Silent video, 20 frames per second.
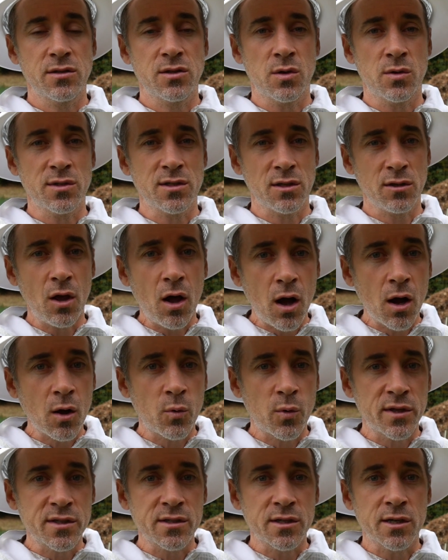So it's a long
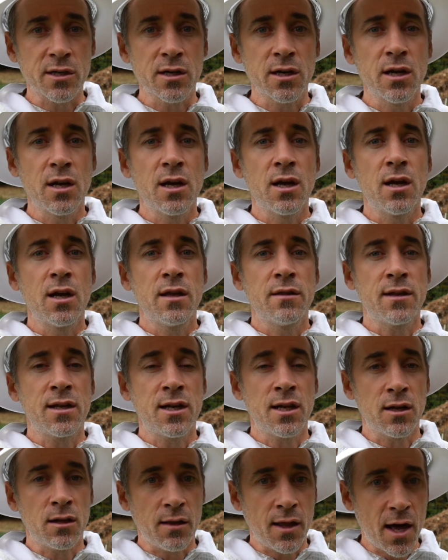winter. They
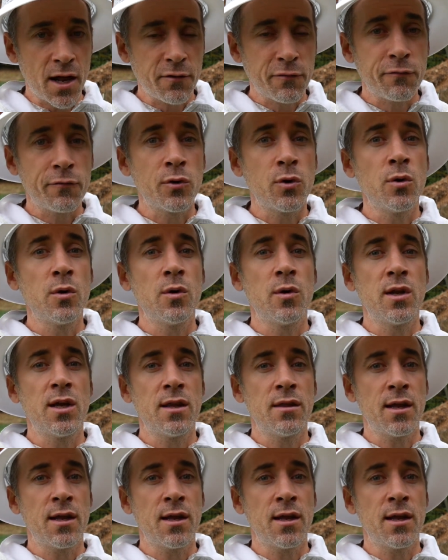need a lot of food.